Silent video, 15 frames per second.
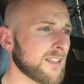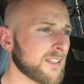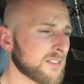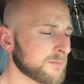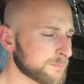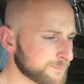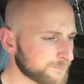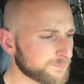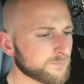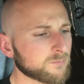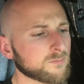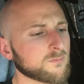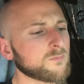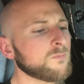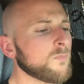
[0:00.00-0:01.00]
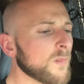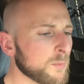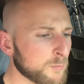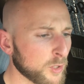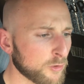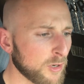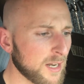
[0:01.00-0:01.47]
it
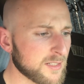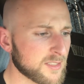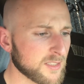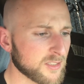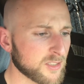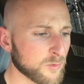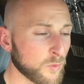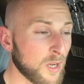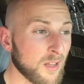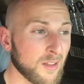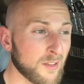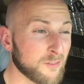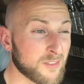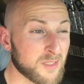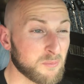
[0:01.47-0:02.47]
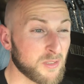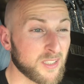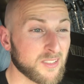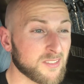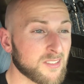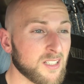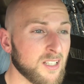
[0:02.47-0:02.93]
progressed into, well, it's
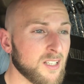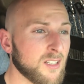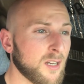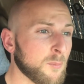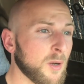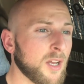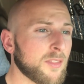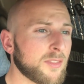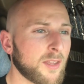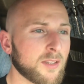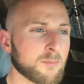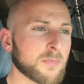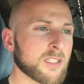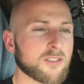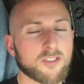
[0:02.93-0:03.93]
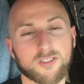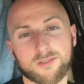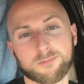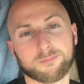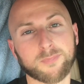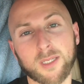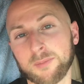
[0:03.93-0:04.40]
been a month, I'm gonna
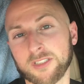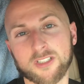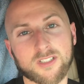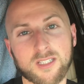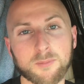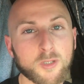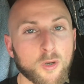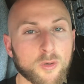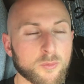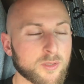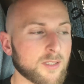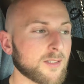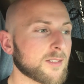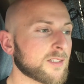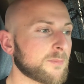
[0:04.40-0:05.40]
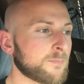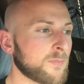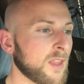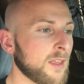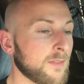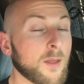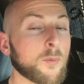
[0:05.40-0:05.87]
maybe just keep going with this.
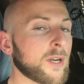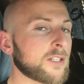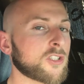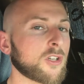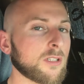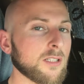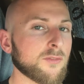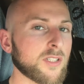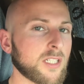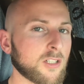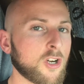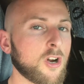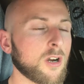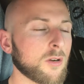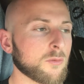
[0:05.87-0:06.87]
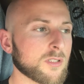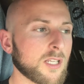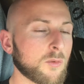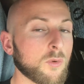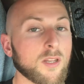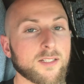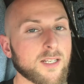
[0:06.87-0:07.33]
Then when I started living in a car, it was
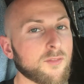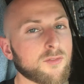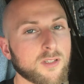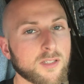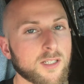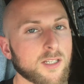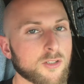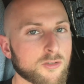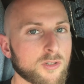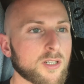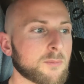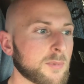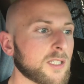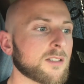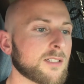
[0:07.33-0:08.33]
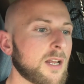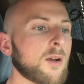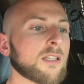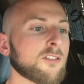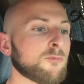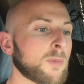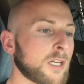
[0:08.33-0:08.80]
like, well, I definitely can't drink because now I
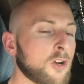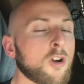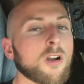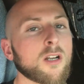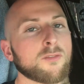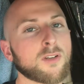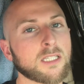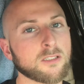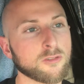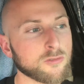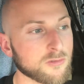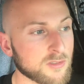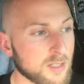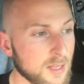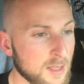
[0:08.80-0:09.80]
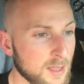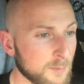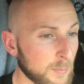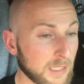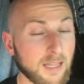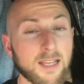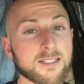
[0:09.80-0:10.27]
live in my car, and if I lose
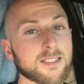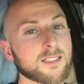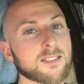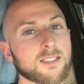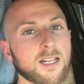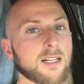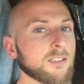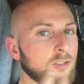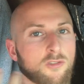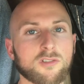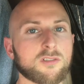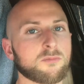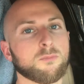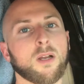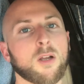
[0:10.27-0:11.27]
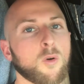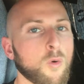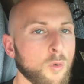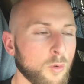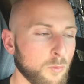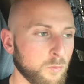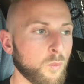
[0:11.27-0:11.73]
my license, then I lose my
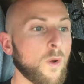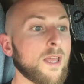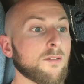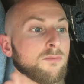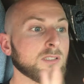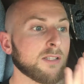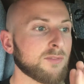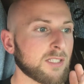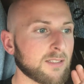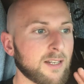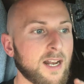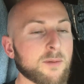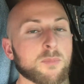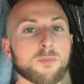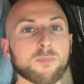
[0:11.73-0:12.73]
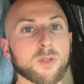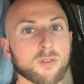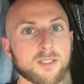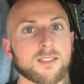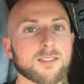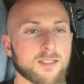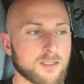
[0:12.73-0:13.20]
whole way of living that I'd been
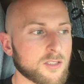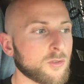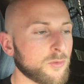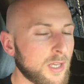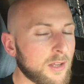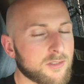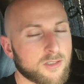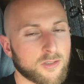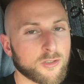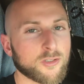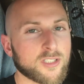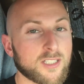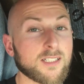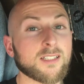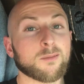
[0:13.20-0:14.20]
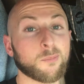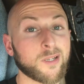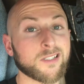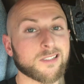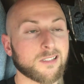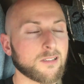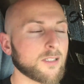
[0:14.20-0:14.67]
building since 2013,
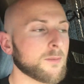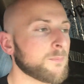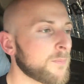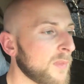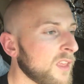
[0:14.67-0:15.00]
basically.